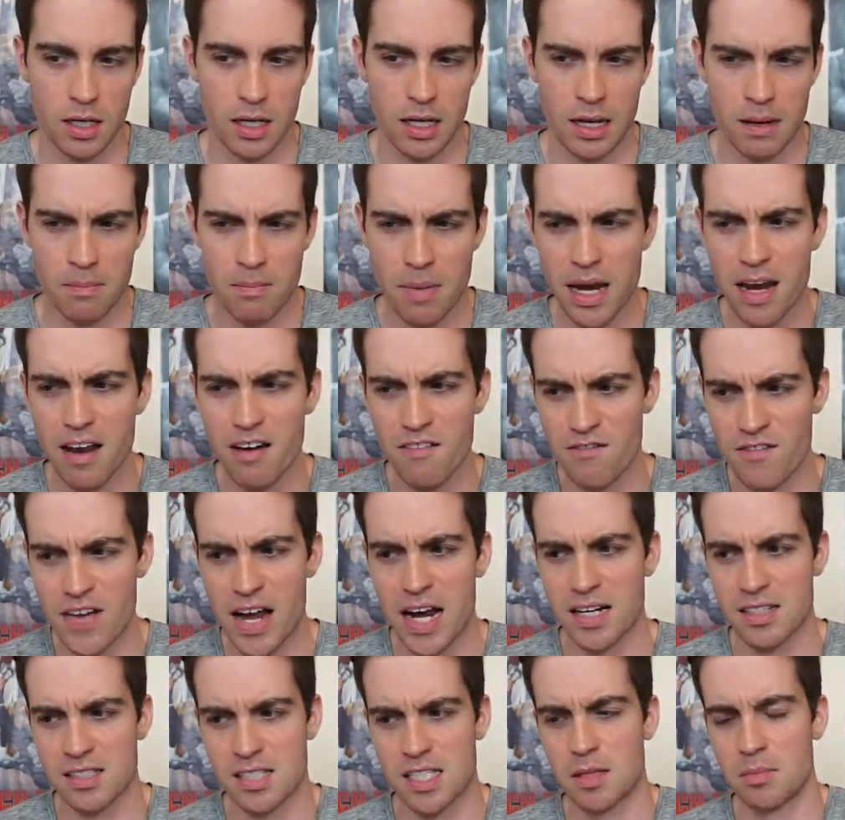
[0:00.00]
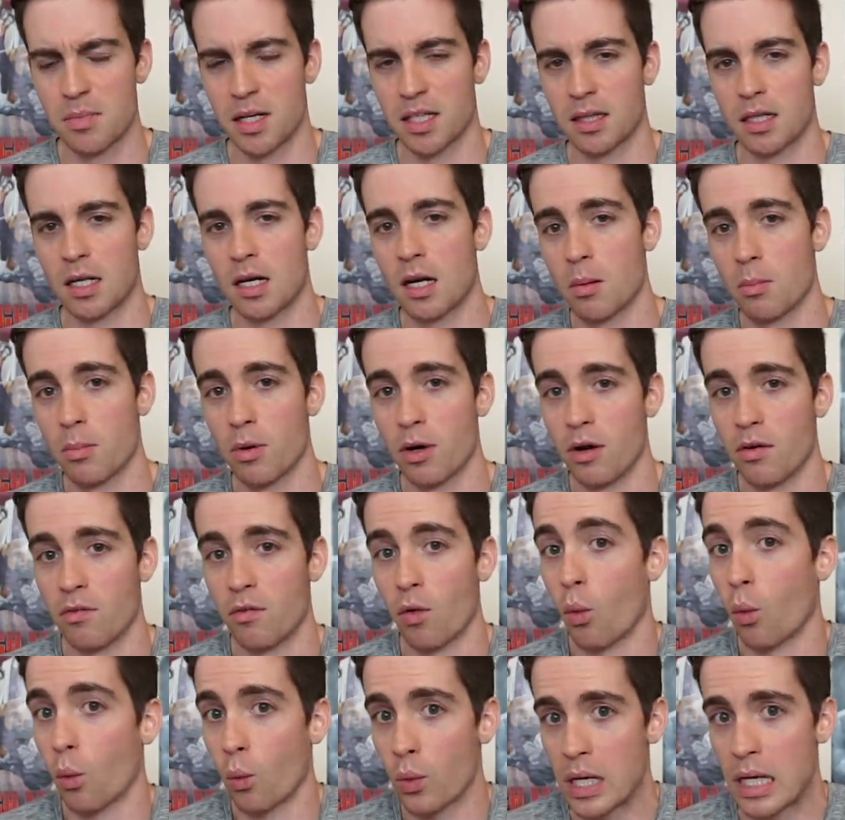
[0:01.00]
It may in fact seem like the number of
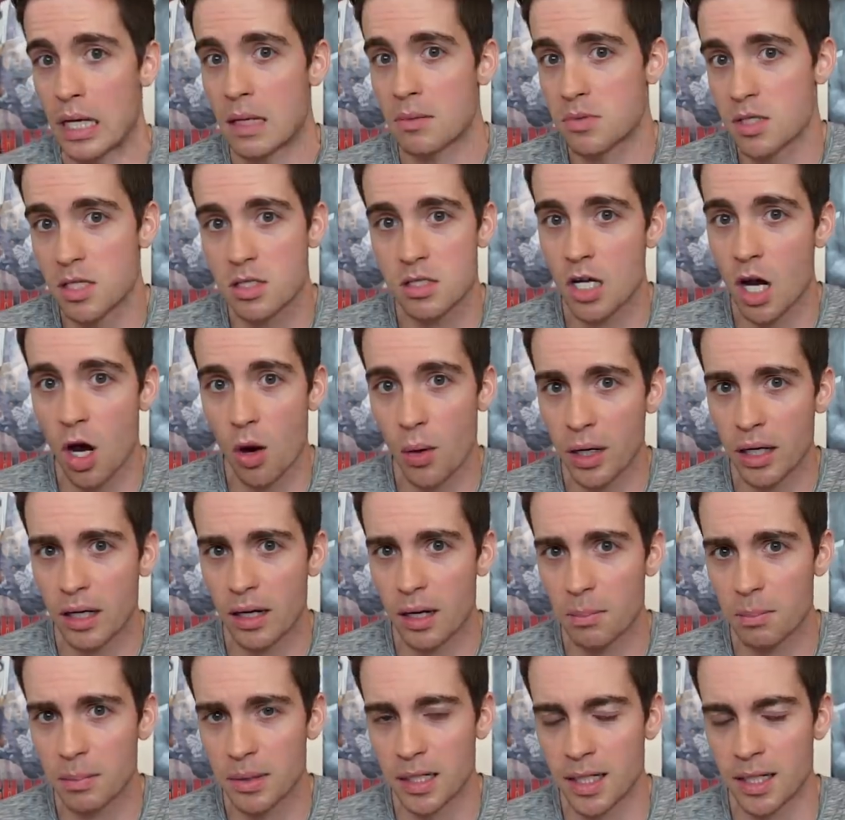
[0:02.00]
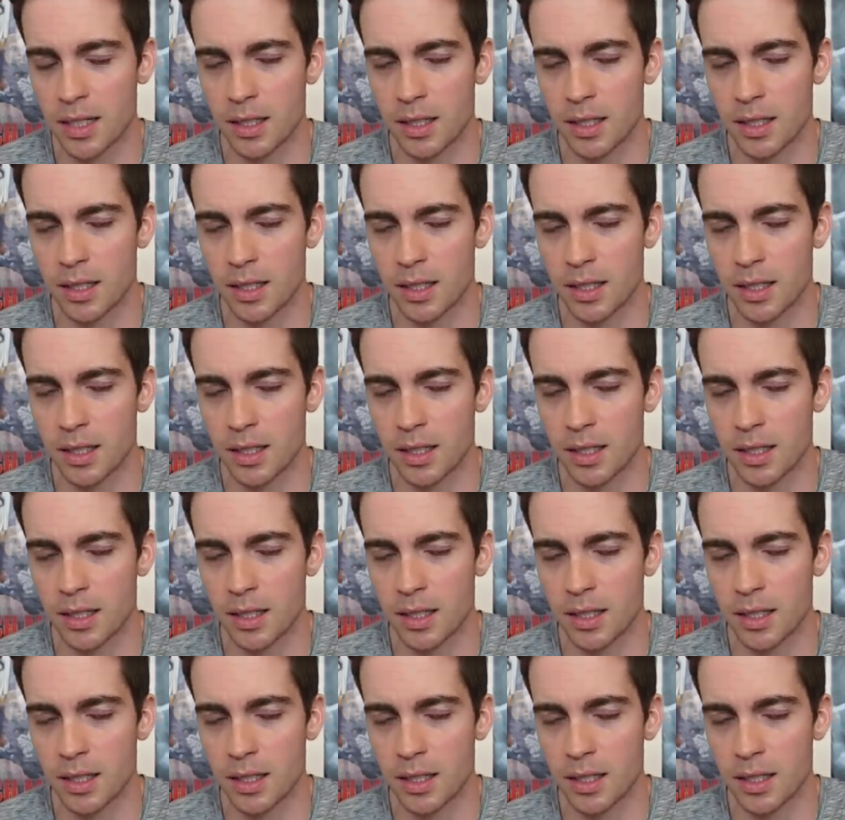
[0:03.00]
weebs is going up,